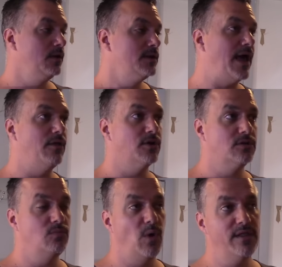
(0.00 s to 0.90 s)
Now, the,
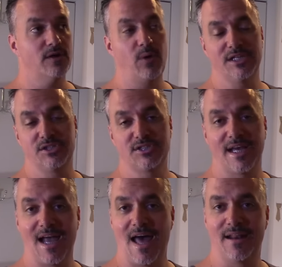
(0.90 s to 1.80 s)
one of the questions
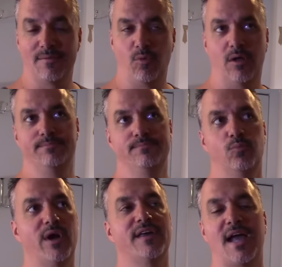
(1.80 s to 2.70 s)
I got, it well,
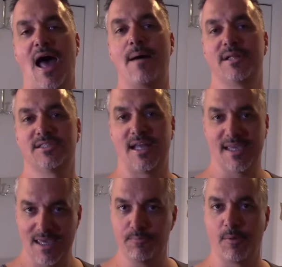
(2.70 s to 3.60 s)
one of the comments
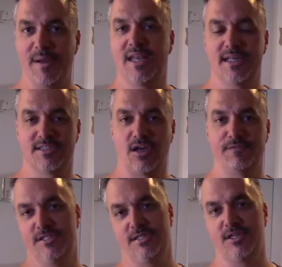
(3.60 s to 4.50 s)
that keep repeating
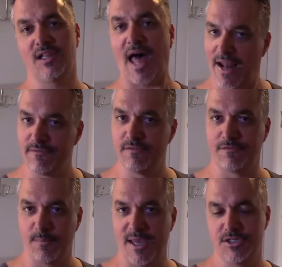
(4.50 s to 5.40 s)
itself is it's a lot of
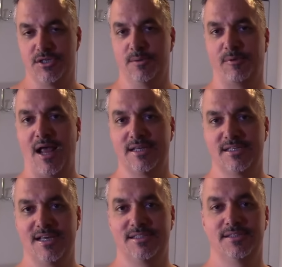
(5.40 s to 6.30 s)
information to
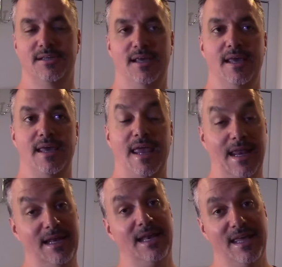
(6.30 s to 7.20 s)
process,
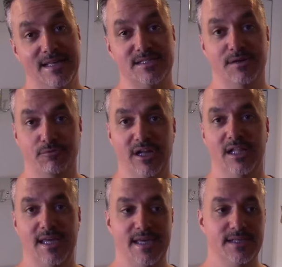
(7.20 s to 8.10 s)
and it is. It
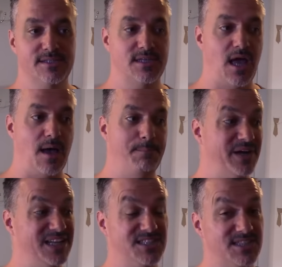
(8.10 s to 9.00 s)
really is, um,
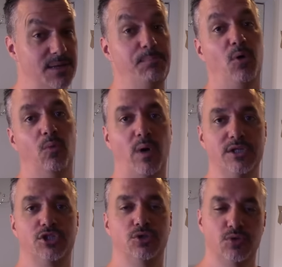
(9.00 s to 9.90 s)
but it's simple
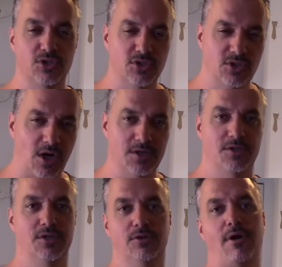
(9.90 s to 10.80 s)
once you start
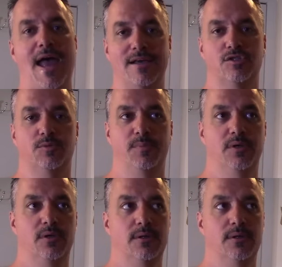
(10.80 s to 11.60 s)
to grasp